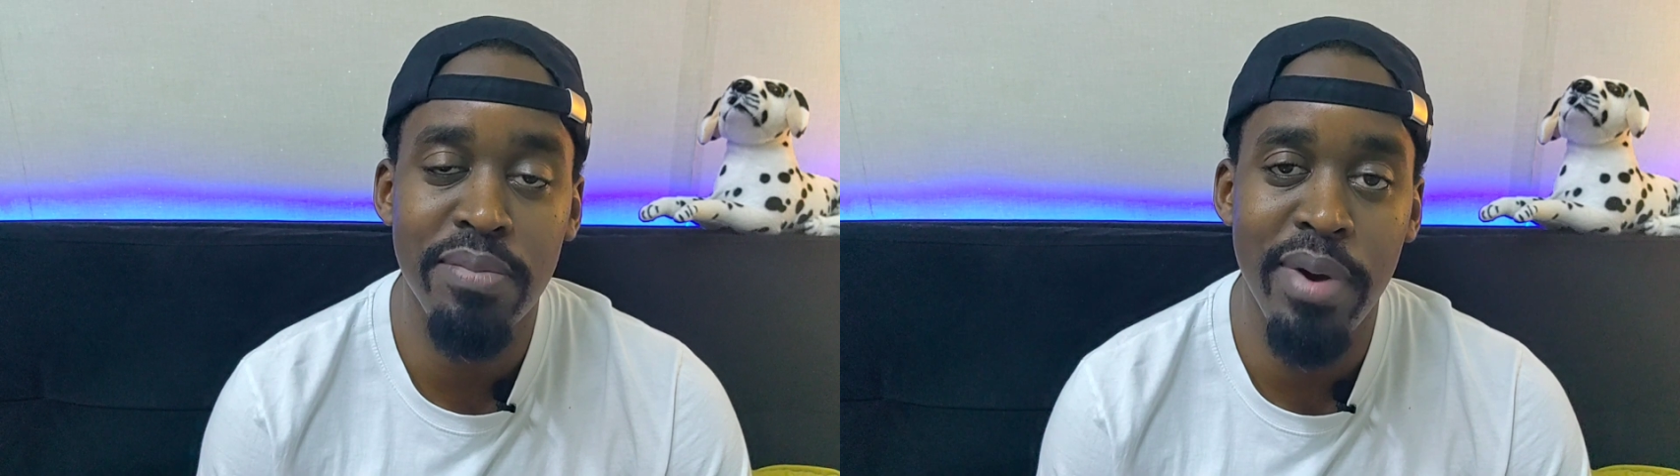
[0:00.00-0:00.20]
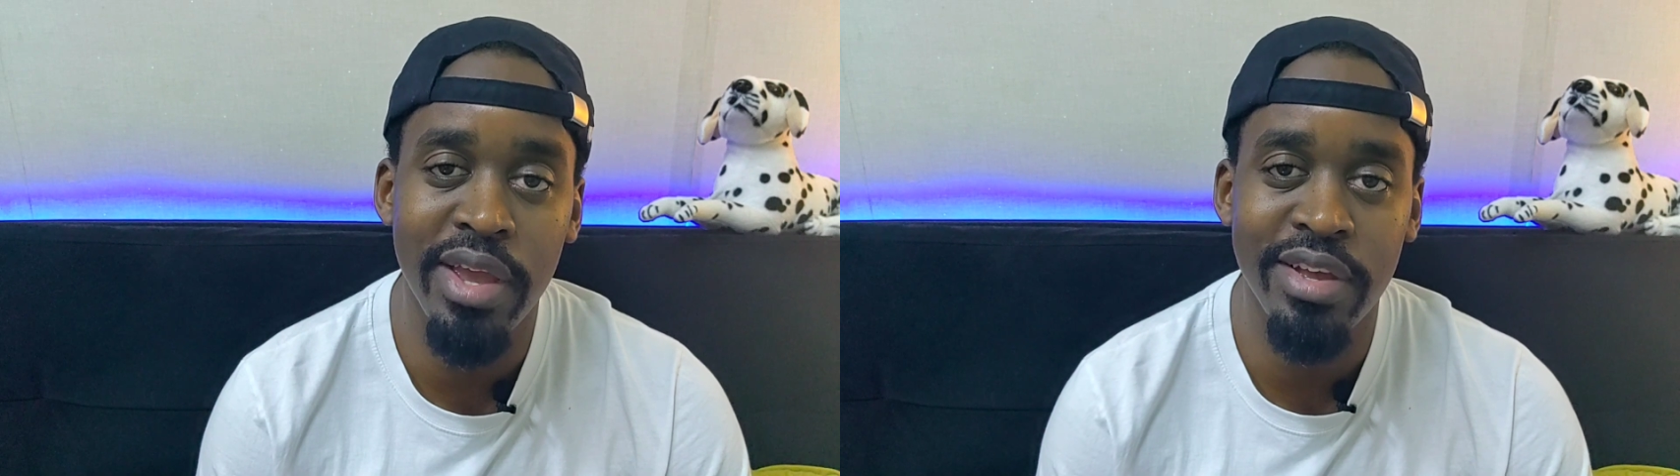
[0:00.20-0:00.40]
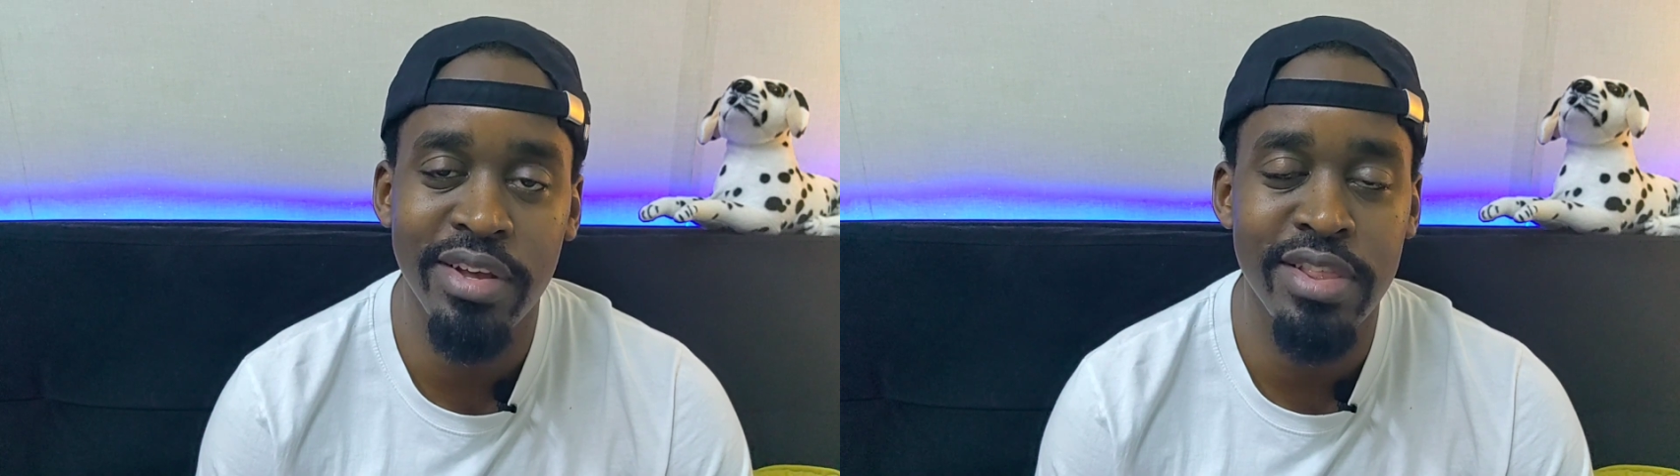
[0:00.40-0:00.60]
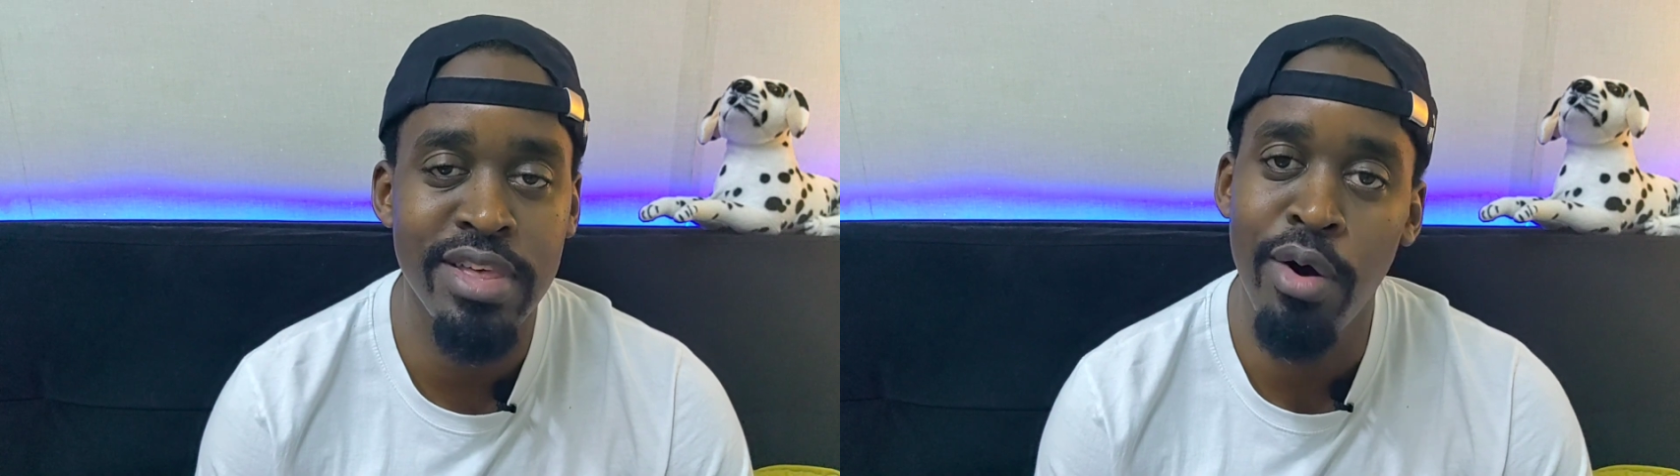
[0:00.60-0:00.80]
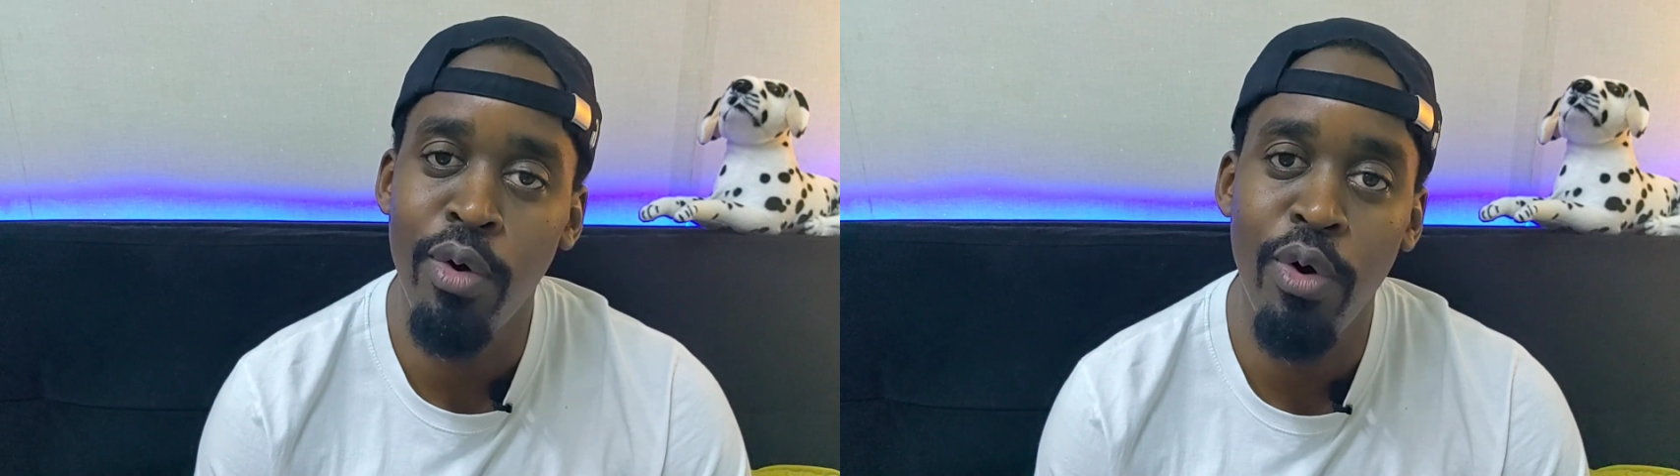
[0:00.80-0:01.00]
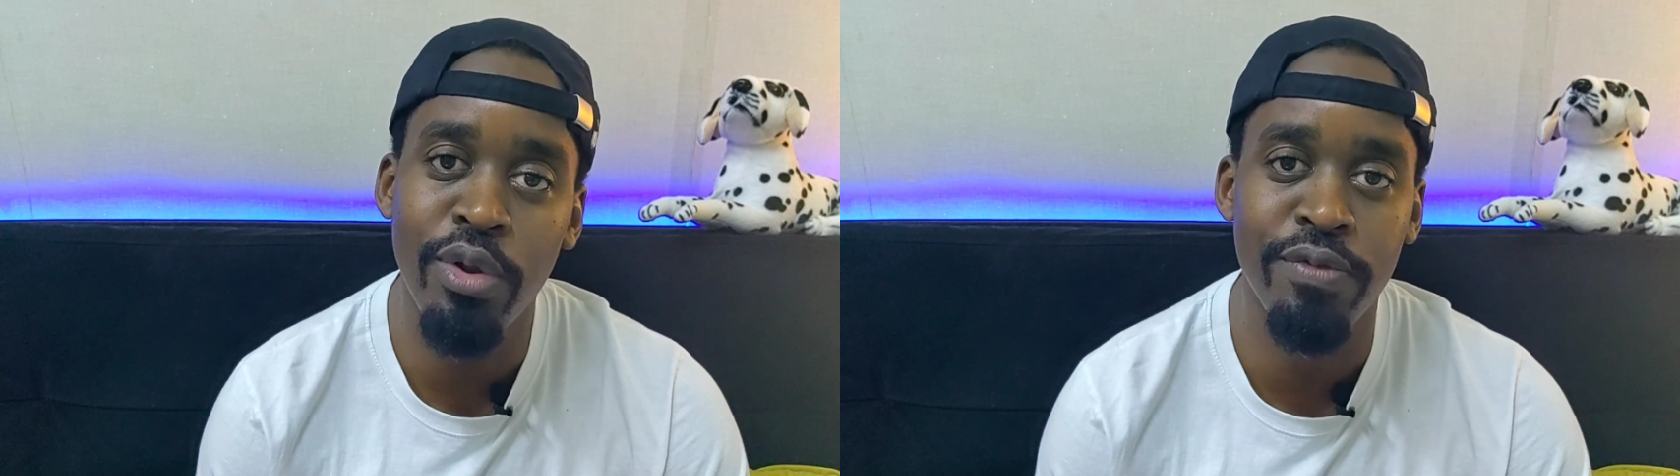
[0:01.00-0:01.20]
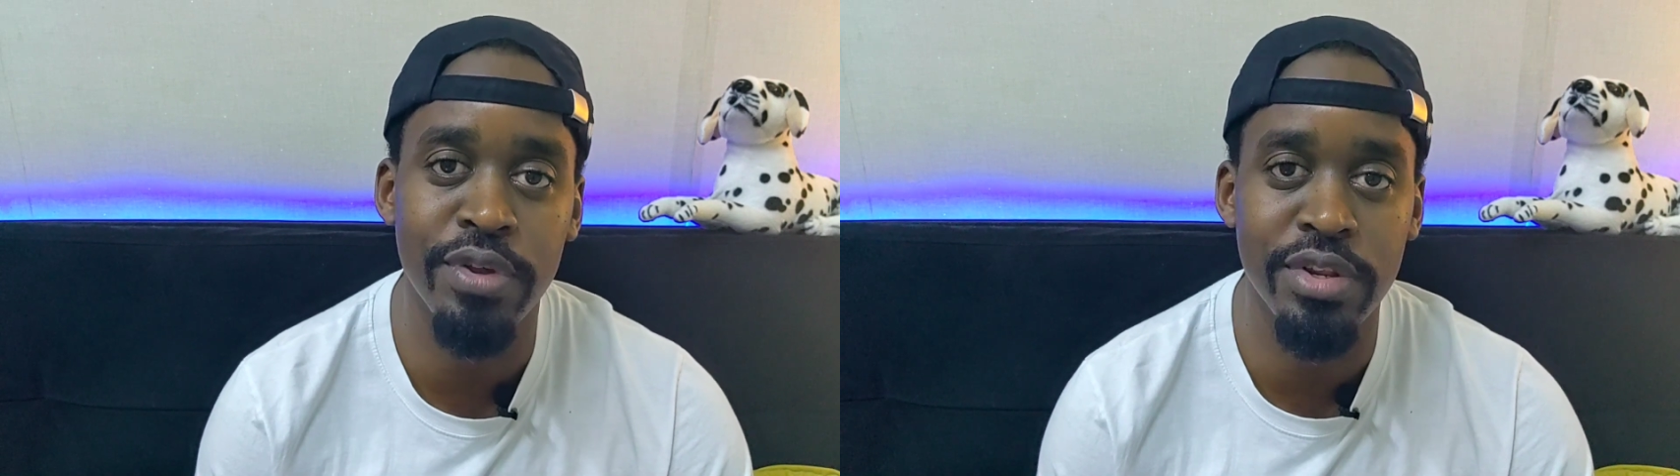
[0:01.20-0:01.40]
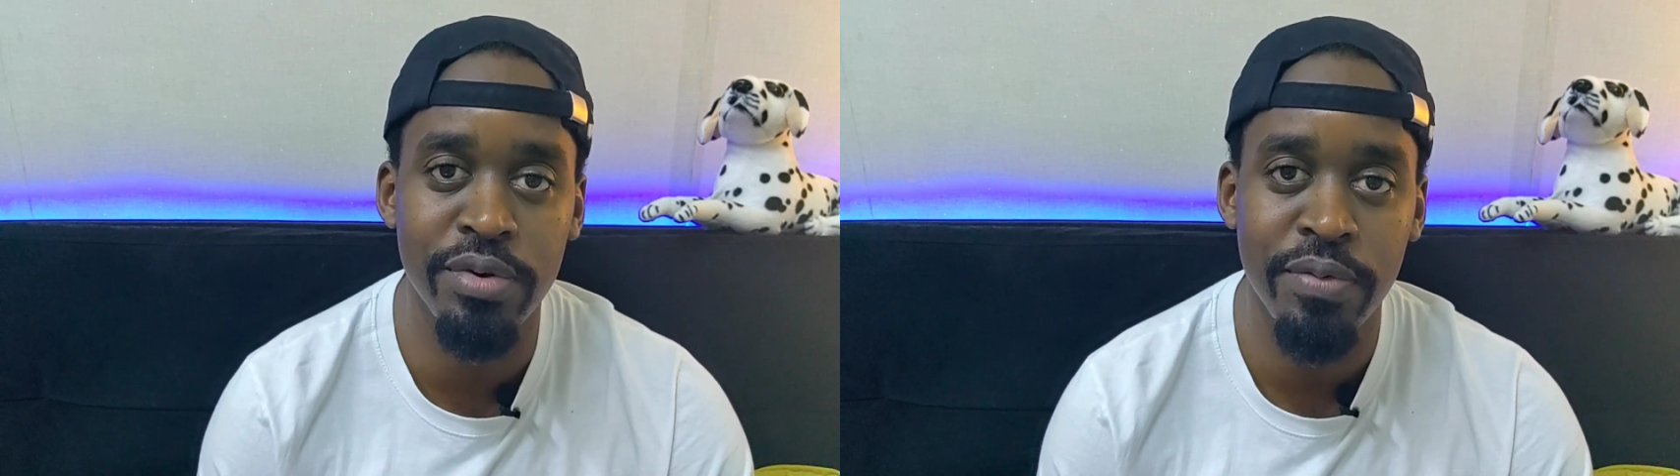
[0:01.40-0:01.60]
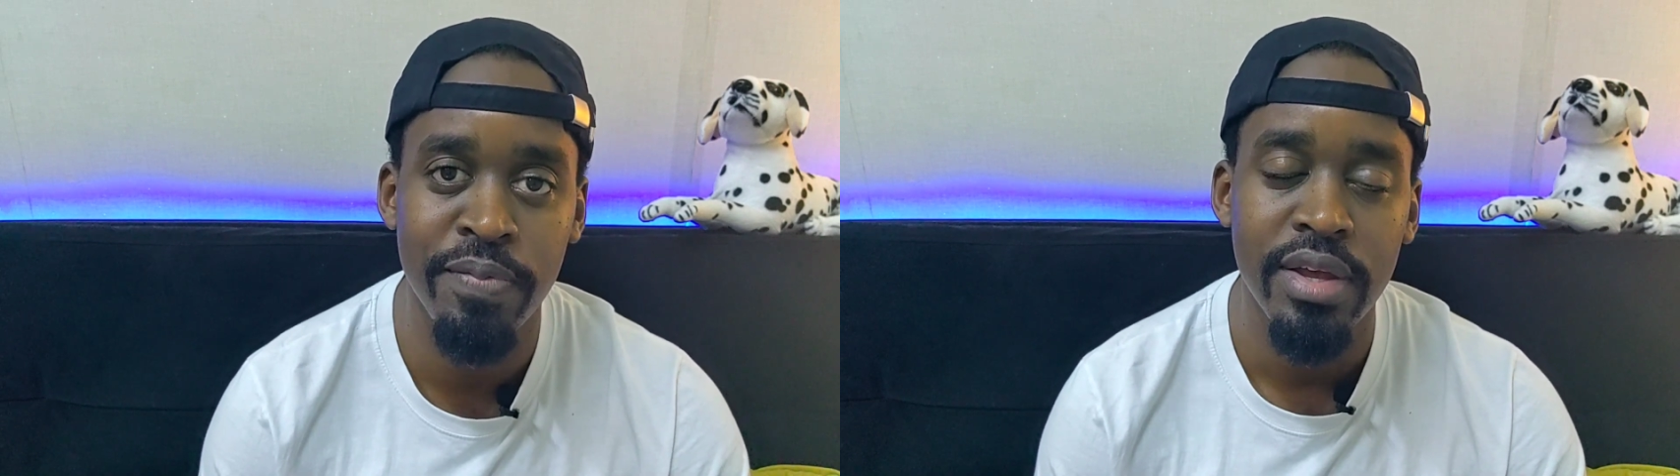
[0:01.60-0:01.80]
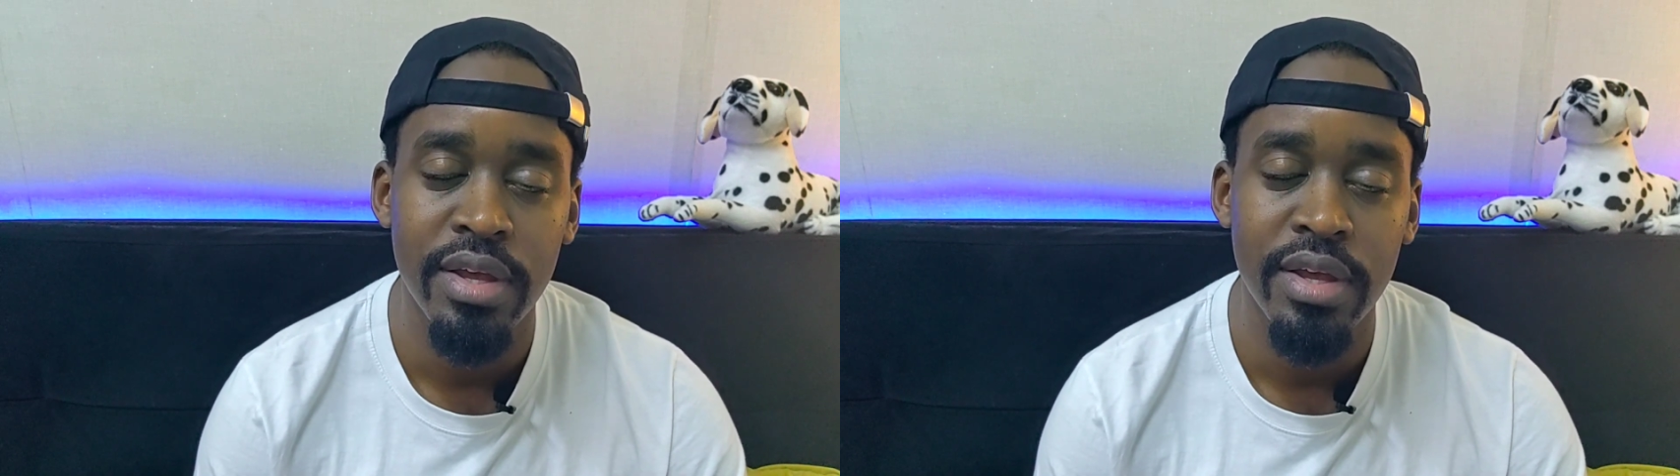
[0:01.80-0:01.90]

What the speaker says: the mic the whole video.